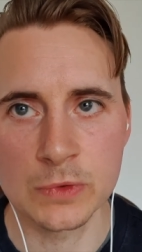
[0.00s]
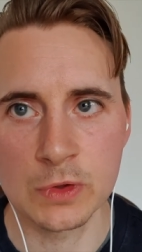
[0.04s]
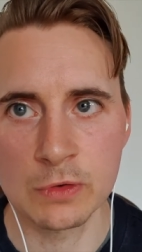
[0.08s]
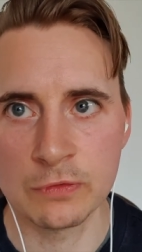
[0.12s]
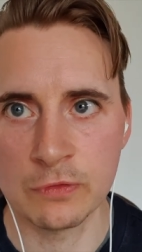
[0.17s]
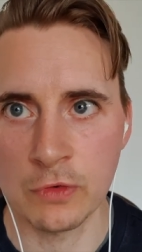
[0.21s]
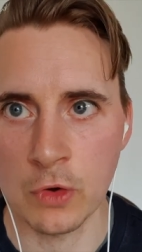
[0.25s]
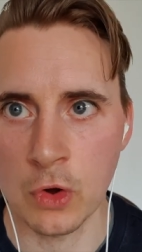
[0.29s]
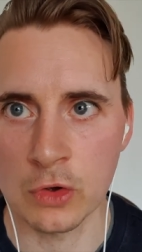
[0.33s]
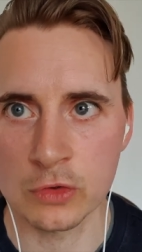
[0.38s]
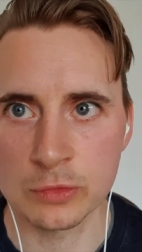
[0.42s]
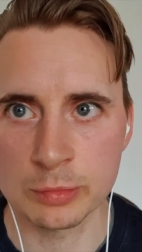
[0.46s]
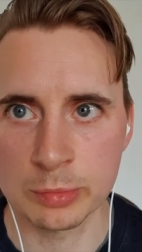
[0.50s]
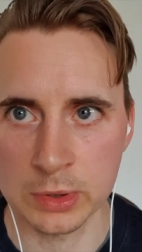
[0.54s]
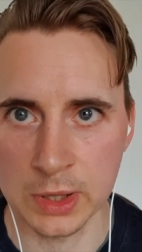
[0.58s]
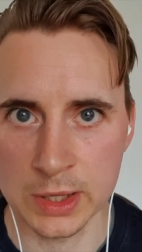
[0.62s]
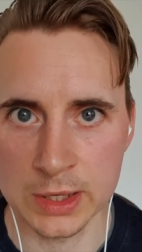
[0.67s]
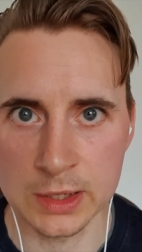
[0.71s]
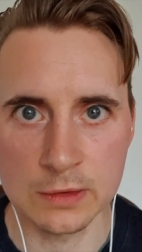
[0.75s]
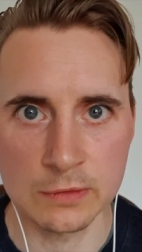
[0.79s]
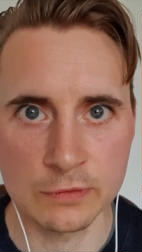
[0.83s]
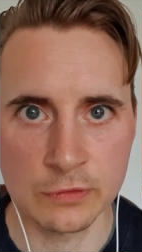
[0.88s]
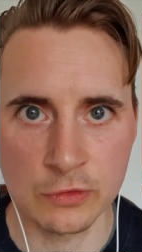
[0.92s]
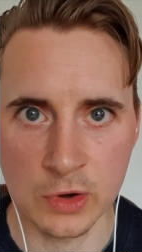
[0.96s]
force
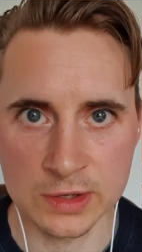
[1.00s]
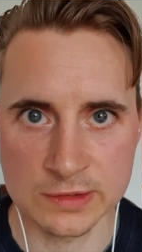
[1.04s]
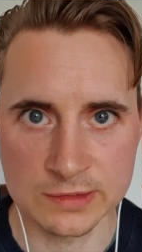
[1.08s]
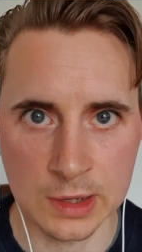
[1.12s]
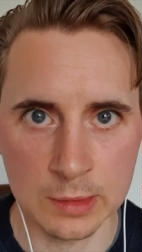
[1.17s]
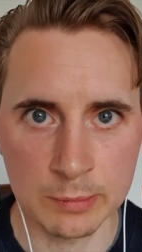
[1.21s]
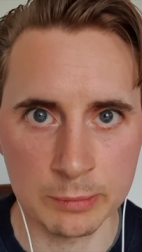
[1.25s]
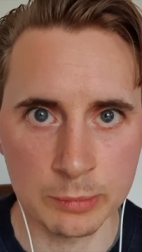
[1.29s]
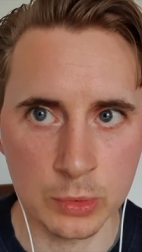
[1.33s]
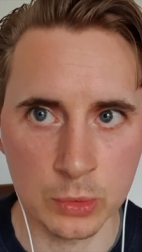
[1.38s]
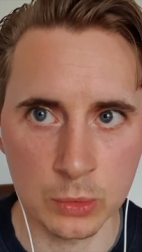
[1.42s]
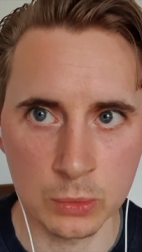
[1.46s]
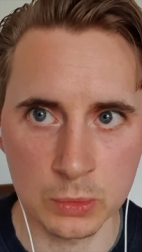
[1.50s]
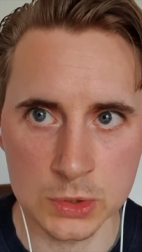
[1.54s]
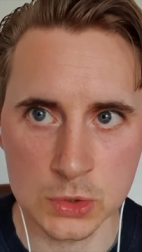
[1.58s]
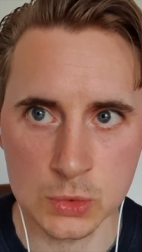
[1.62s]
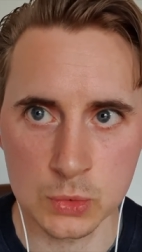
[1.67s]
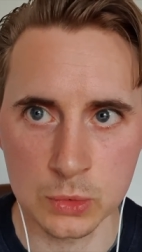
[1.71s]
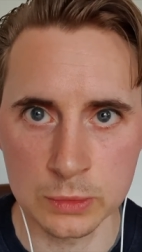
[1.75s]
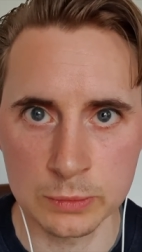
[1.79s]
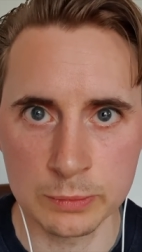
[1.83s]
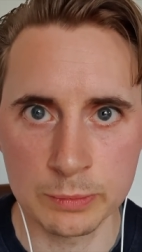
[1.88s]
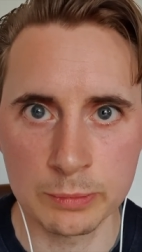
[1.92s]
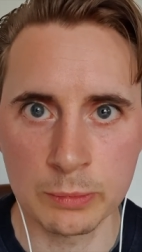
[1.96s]
plate, for example, which
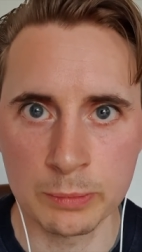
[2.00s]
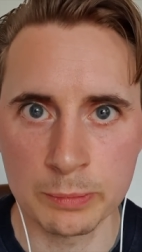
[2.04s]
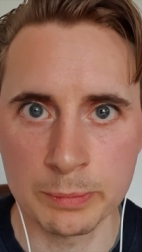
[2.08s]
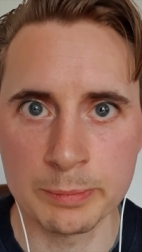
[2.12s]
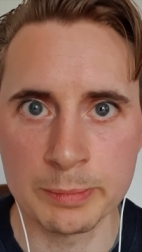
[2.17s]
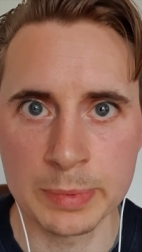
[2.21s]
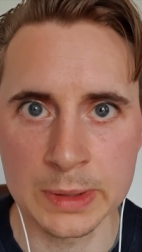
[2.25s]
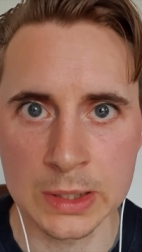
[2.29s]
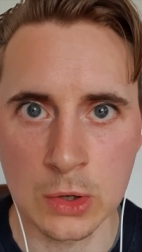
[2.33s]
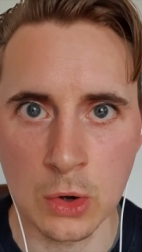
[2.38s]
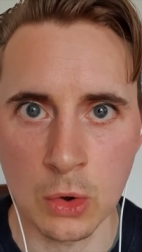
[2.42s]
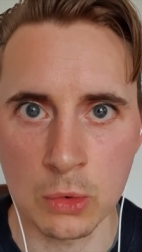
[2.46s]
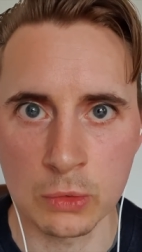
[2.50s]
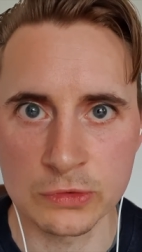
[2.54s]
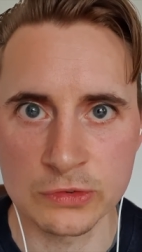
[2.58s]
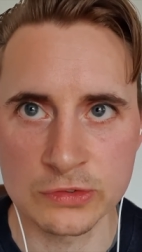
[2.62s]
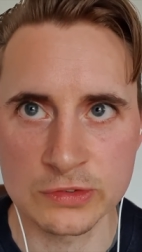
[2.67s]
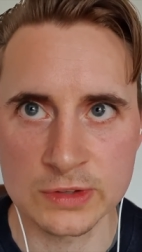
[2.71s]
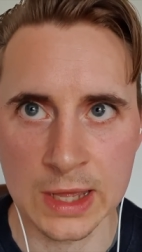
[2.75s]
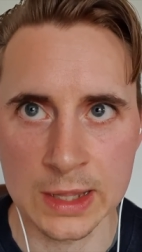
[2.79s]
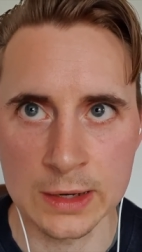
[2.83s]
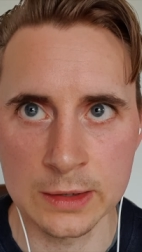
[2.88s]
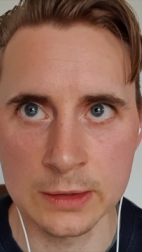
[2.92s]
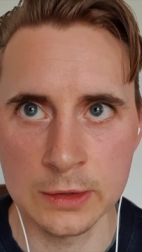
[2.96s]
would be gold
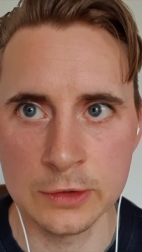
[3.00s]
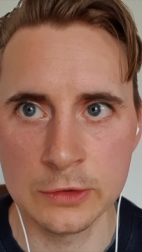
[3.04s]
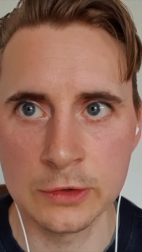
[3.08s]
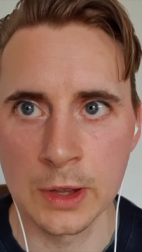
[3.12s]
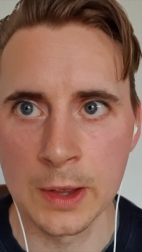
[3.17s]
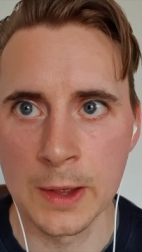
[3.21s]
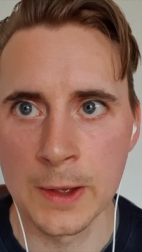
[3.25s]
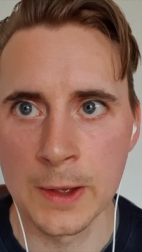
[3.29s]
standard.